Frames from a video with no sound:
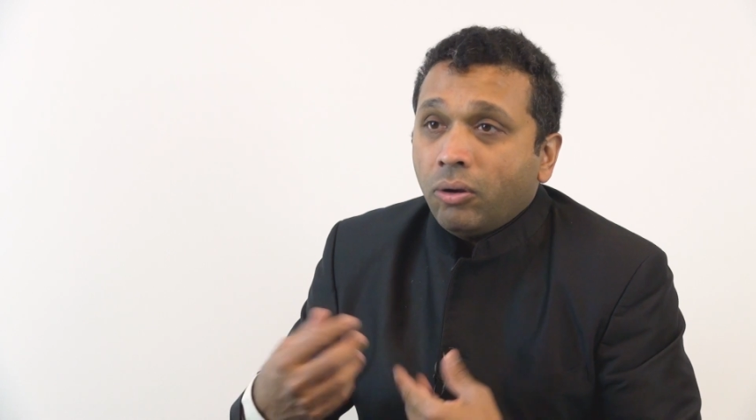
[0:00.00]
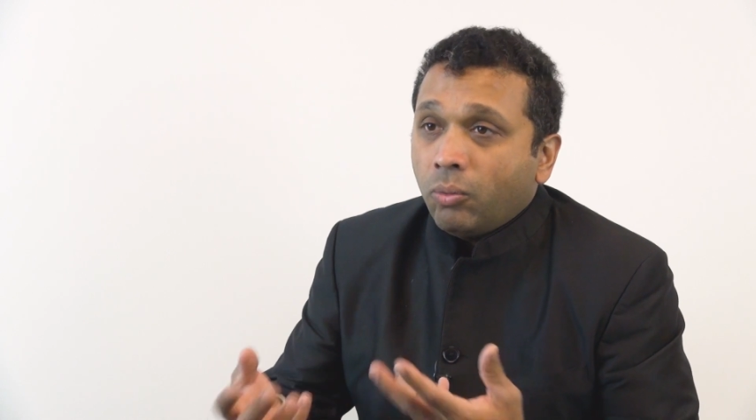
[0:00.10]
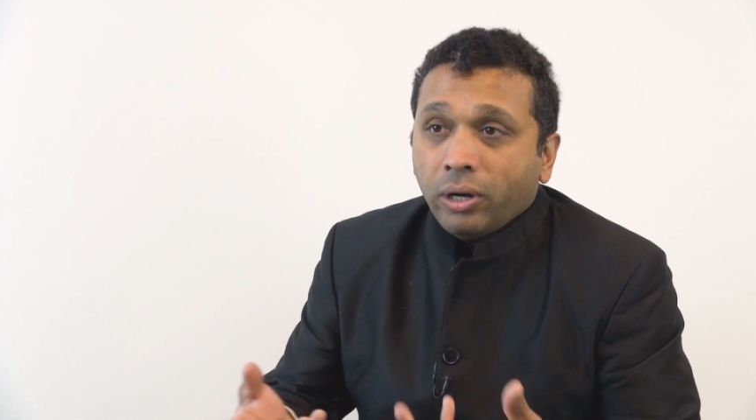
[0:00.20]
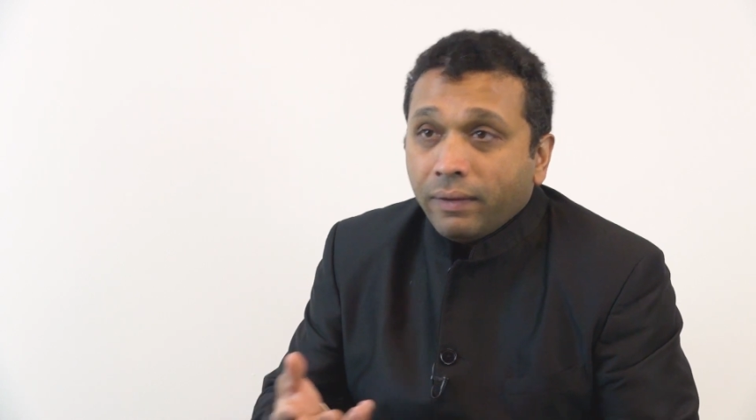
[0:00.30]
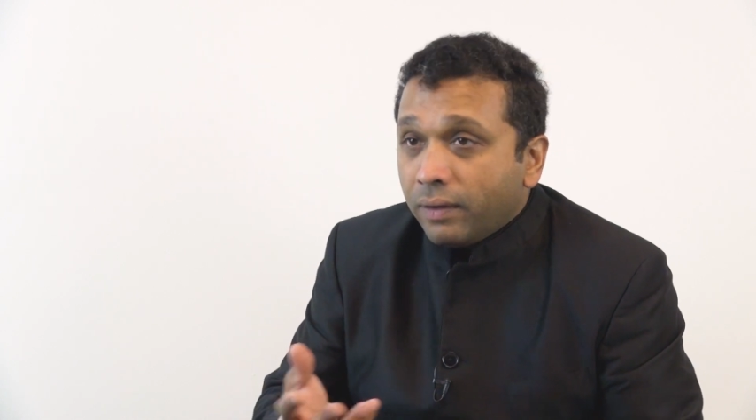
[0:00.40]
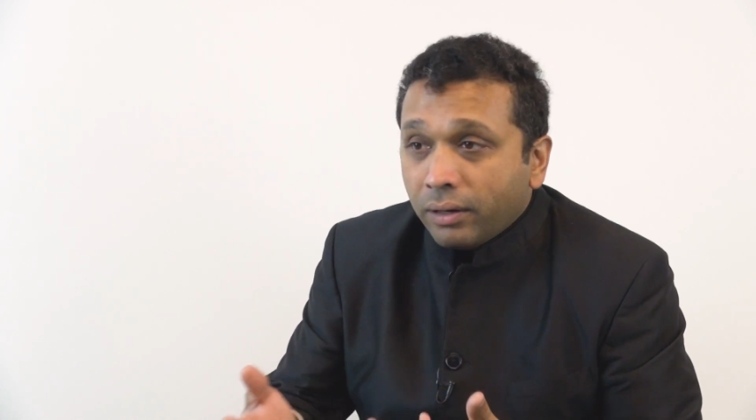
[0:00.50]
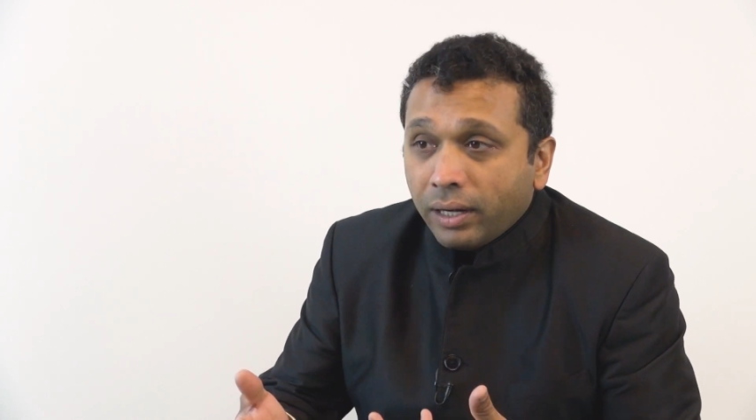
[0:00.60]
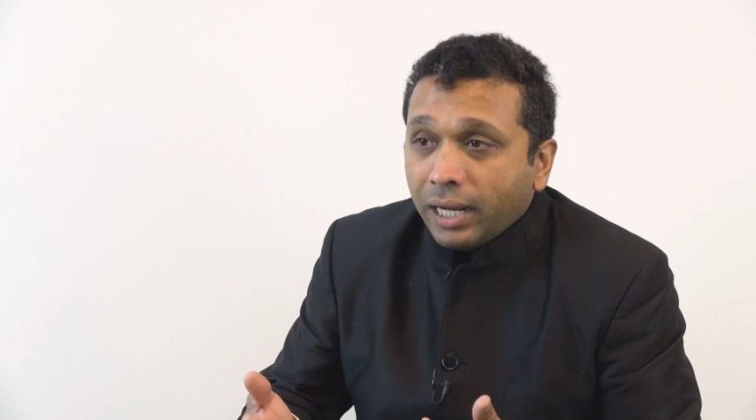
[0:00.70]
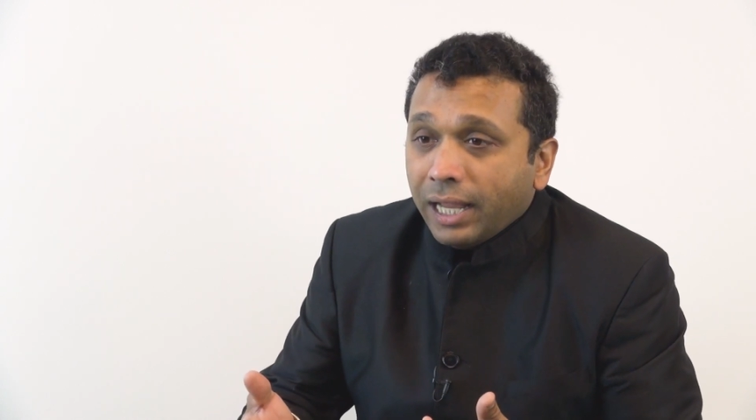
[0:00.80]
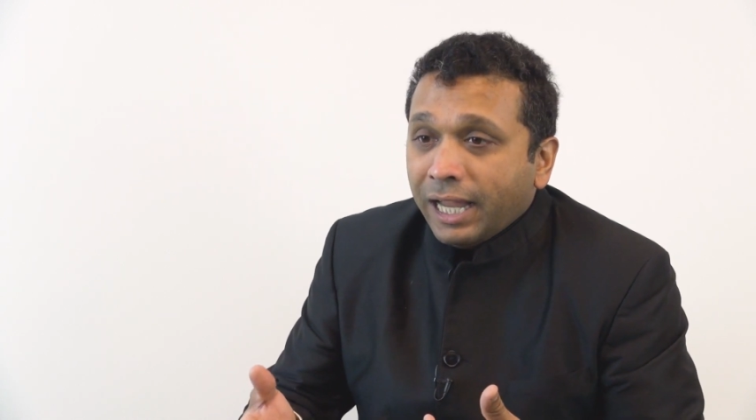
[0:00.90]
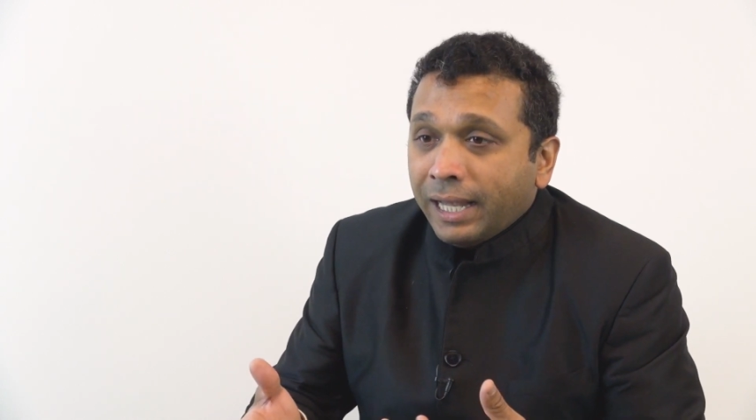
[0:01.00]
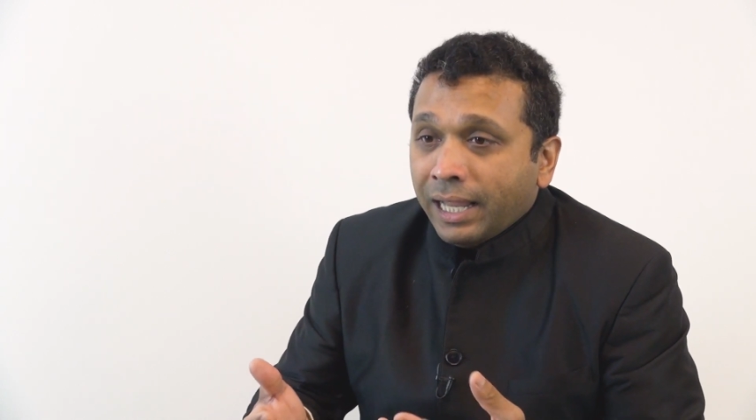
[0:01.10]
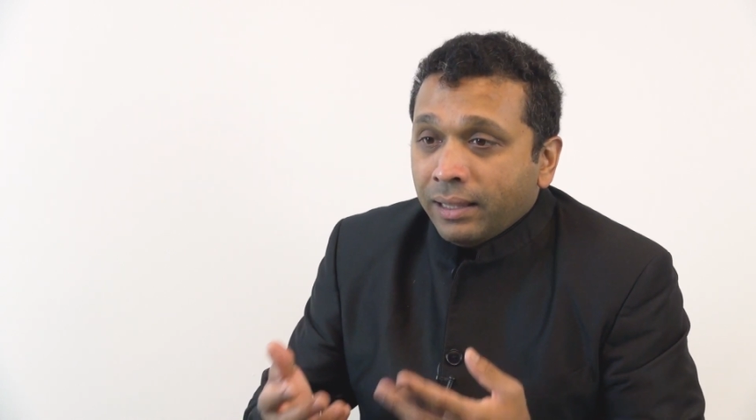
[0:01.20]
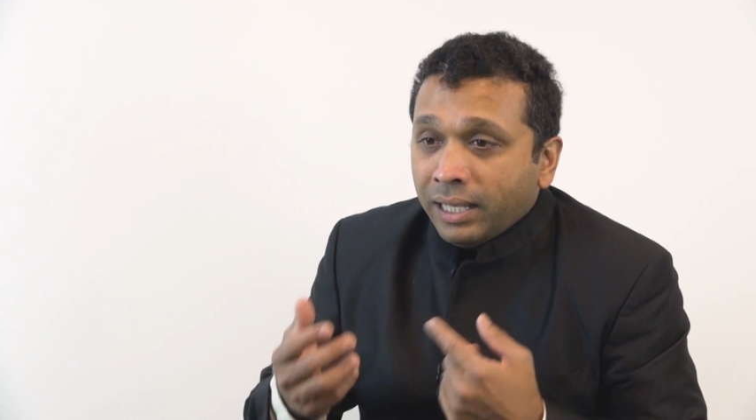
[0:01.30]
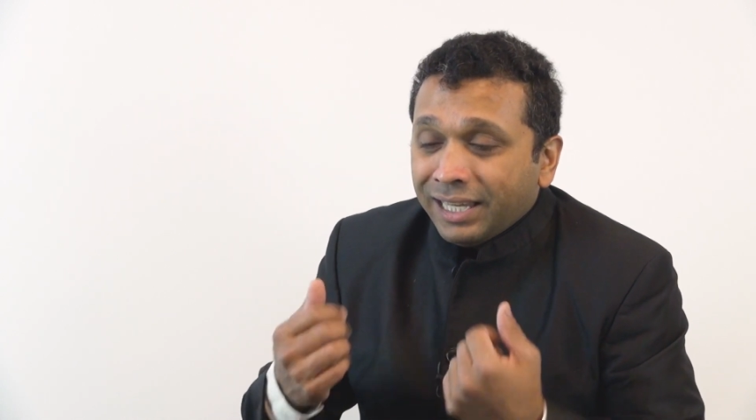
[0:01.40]
or whatever,
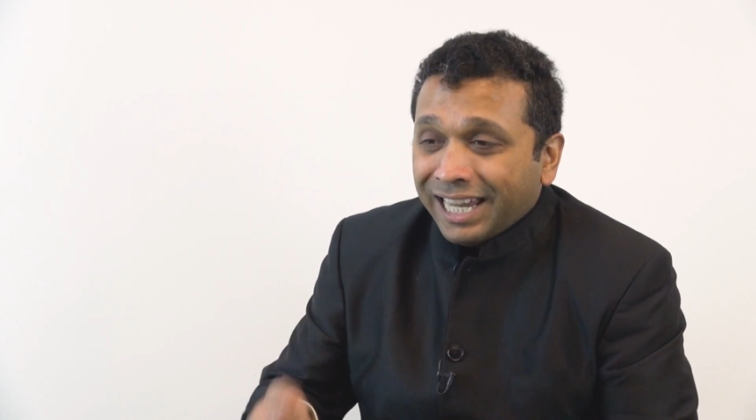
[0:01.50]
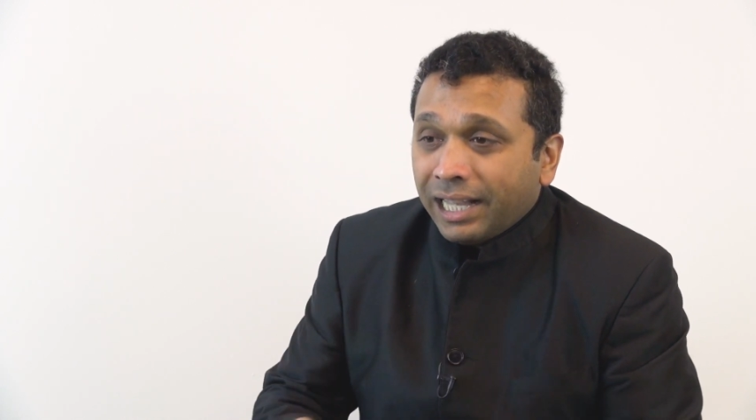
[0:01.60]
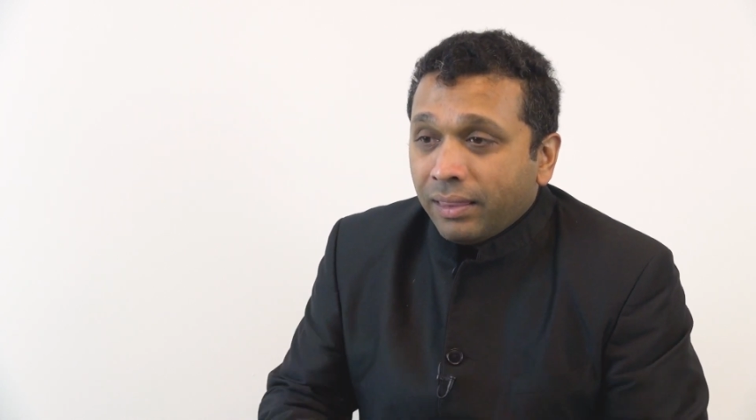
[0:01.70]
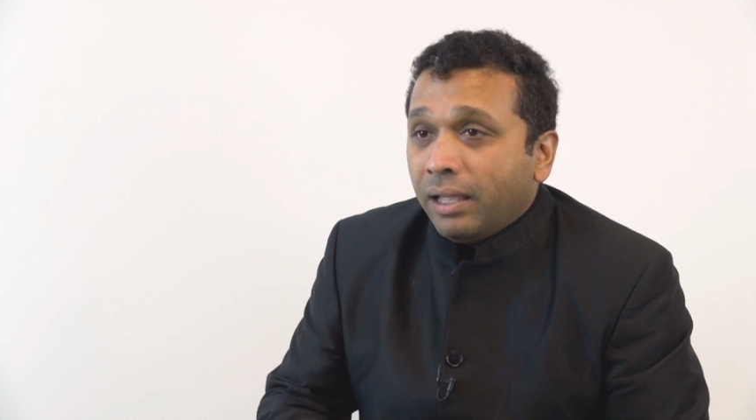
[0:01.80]
and then get